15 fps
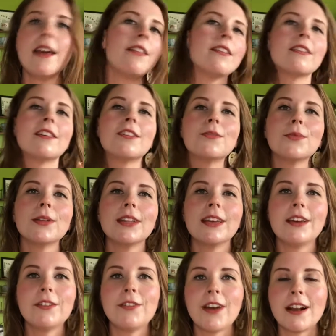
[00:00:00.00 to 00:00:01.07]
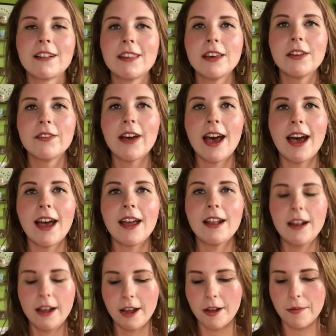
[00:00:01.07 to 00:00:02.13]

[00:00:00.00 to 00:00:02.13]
This is really effective at